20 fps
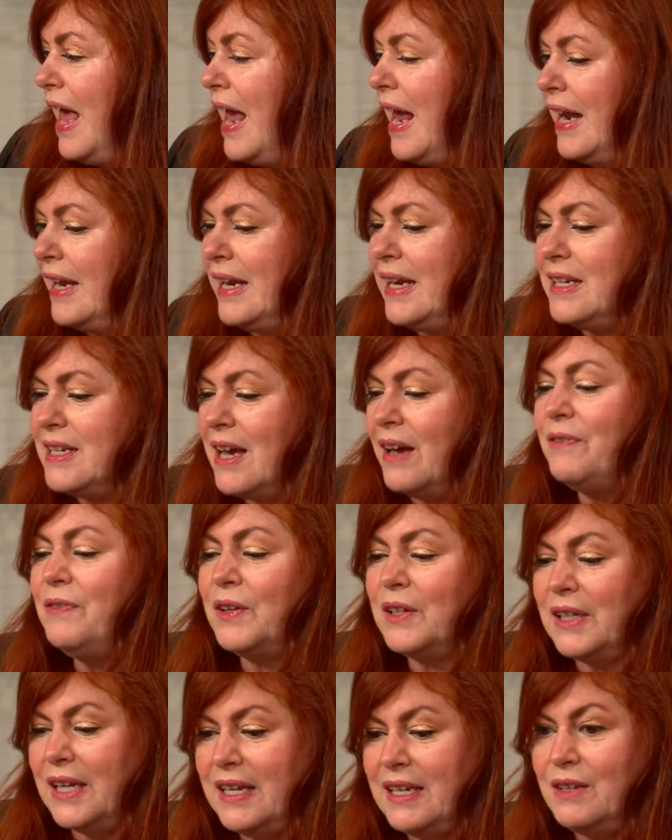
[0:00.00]
And he
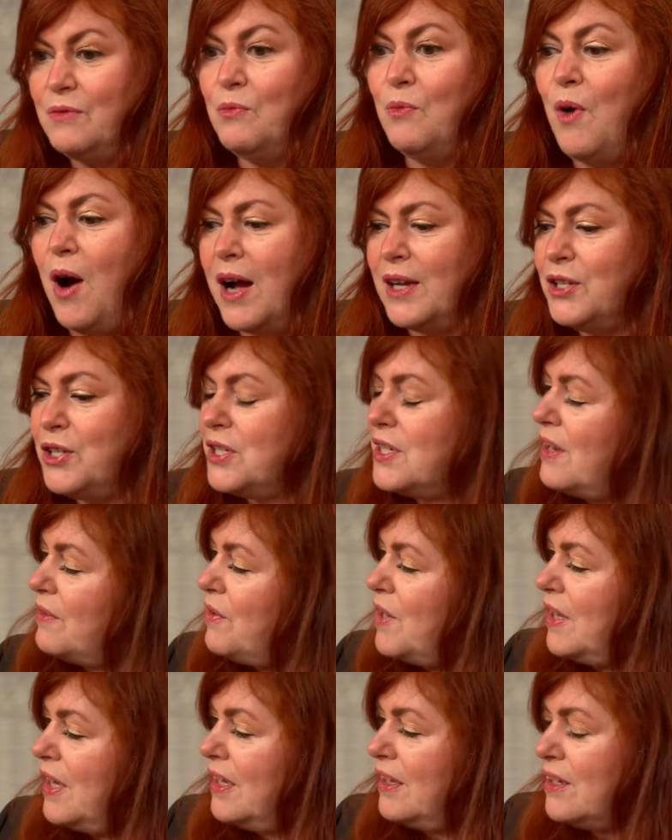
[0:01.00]
definitely watches
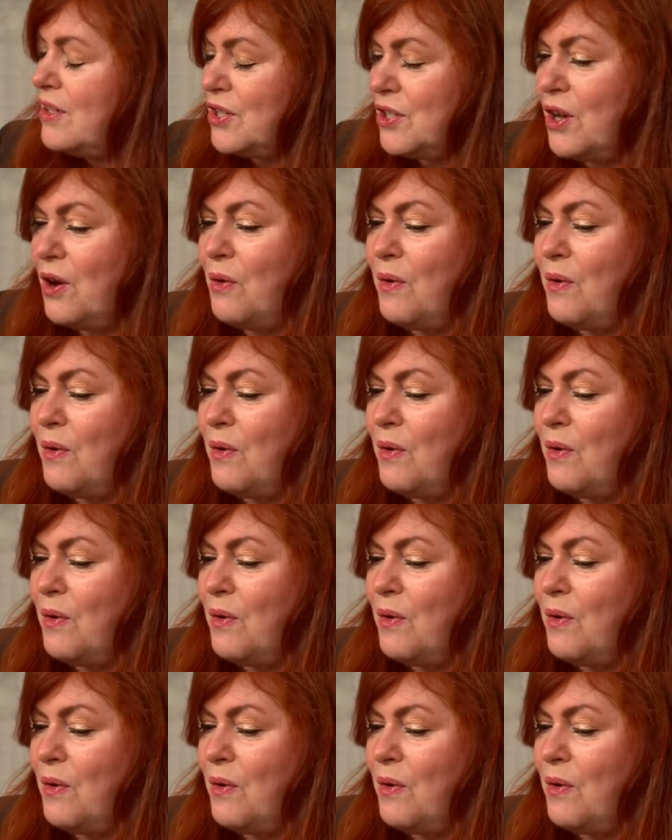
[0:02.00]
everything that's